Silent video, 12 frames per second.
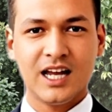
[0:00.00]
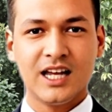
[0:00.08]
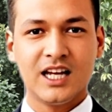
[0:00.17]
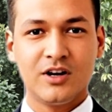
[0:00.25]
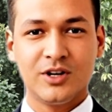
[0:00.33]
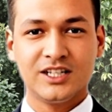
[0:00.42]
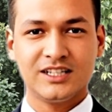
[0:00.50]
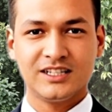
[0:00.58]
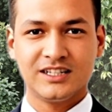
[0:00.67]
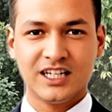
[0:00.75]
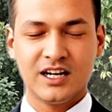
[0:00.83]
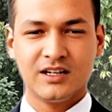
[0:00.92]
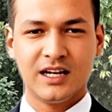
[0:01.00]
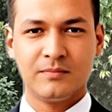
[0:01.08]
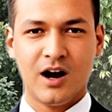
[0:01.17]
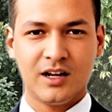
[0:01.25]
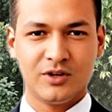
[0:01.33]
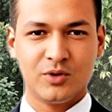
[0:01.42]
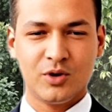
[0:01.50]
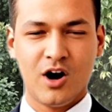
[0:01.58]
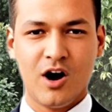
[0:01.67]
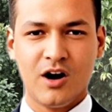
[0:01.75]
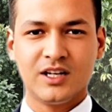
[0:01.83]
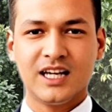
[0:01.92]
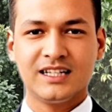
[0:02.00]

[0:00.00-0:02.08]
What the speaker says: increases a signaling molecule called